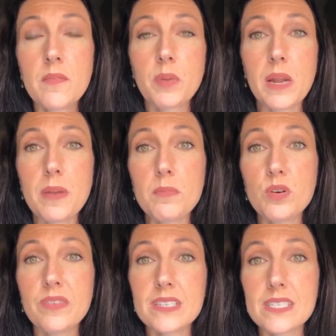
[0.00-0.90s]
but I may
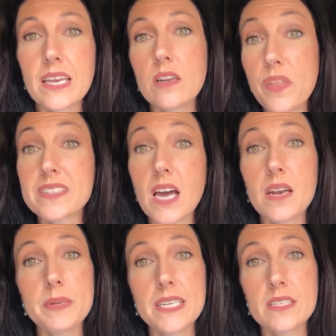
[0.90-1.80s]
move it and say, no, that's
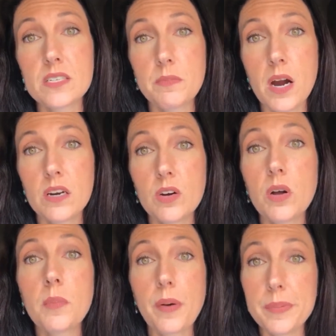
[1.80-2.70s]
gotta be done tomorrow,
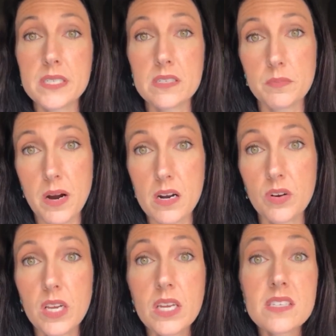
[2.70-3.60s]
bump it to tomorrow.